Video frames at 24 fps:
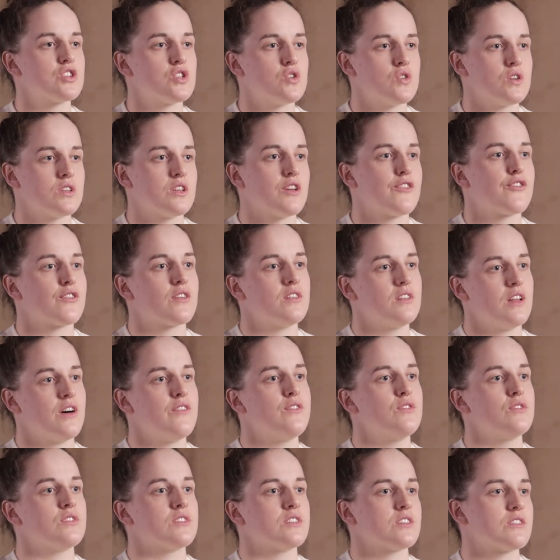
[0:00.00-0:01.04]
to a different
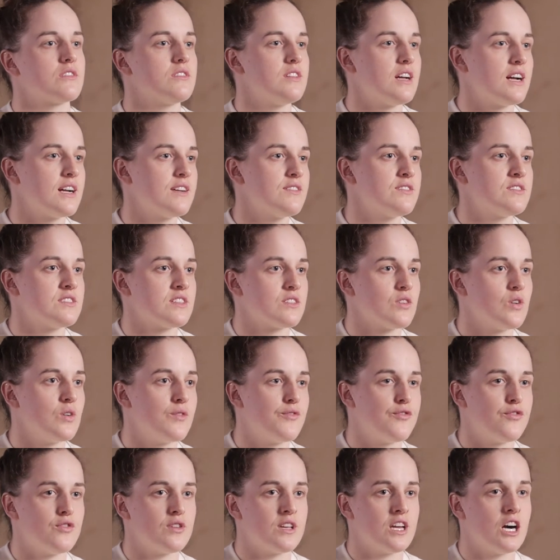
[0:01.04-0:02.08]
level in their lives and
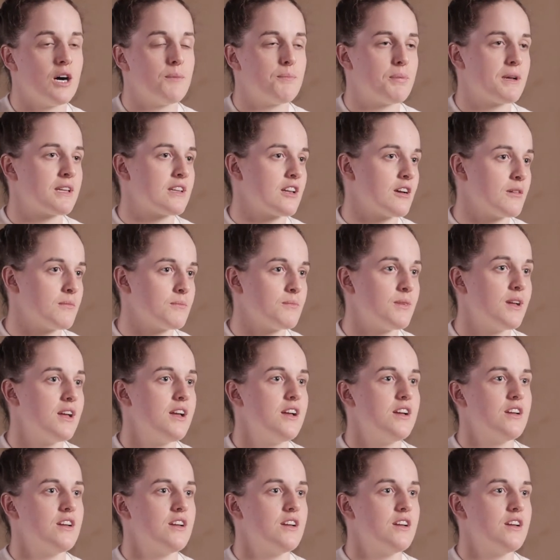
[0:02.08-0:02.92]
hopefully helping them